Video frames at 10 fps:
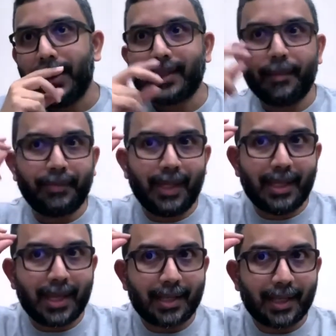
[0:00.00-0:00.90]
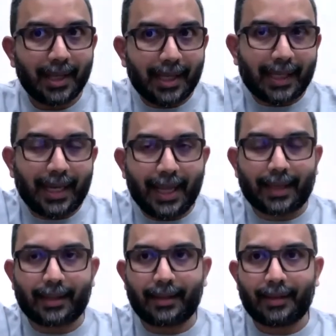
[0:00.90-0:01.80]
something just
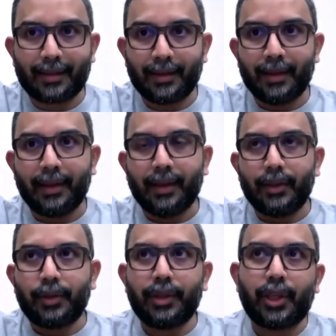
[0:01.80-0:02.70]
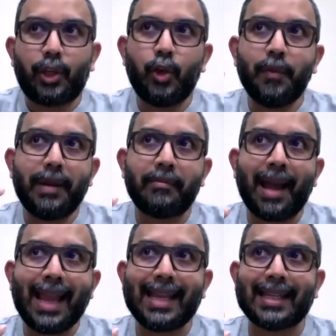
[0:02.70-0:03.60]
clicks. So the human
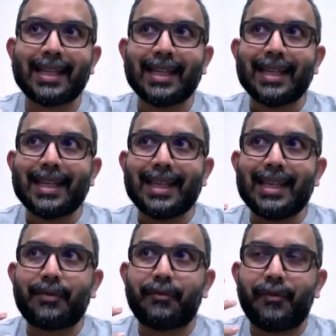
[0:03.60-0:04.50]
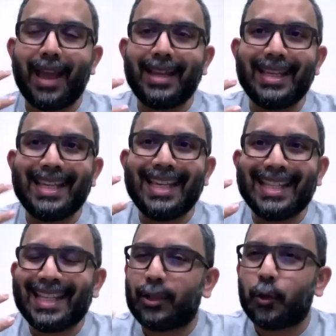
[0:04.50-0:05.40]
mind is very
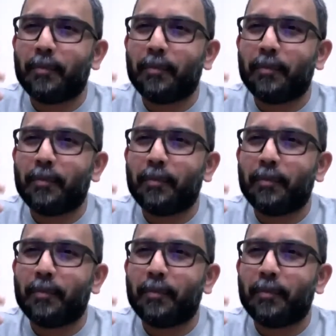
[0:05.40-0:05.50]
easy to